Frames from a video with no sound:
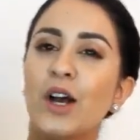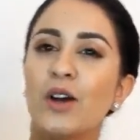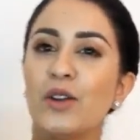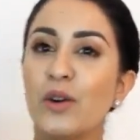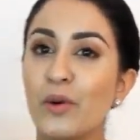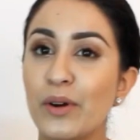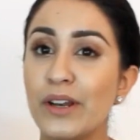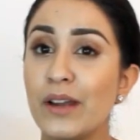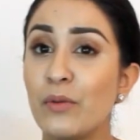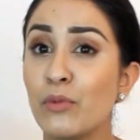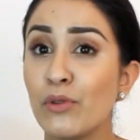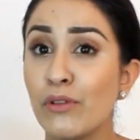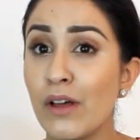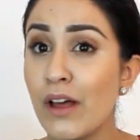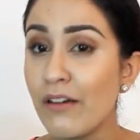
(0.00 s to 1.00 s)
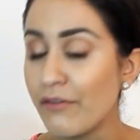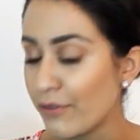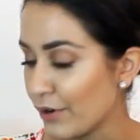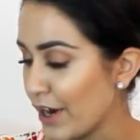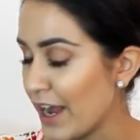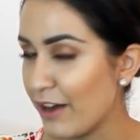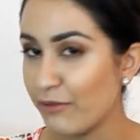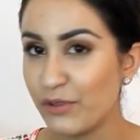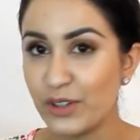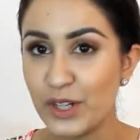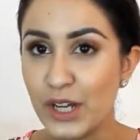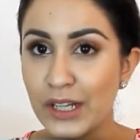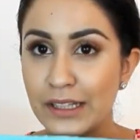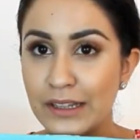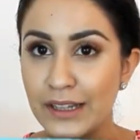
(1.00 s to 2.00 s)
No one will ever have
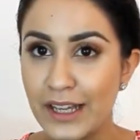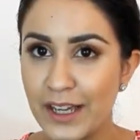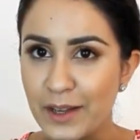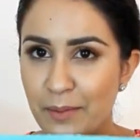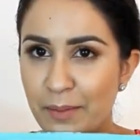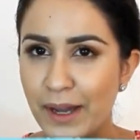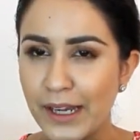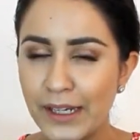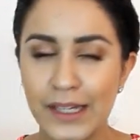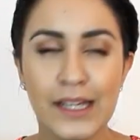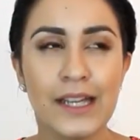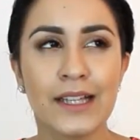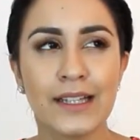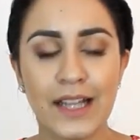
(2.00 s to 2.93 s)
one like mine.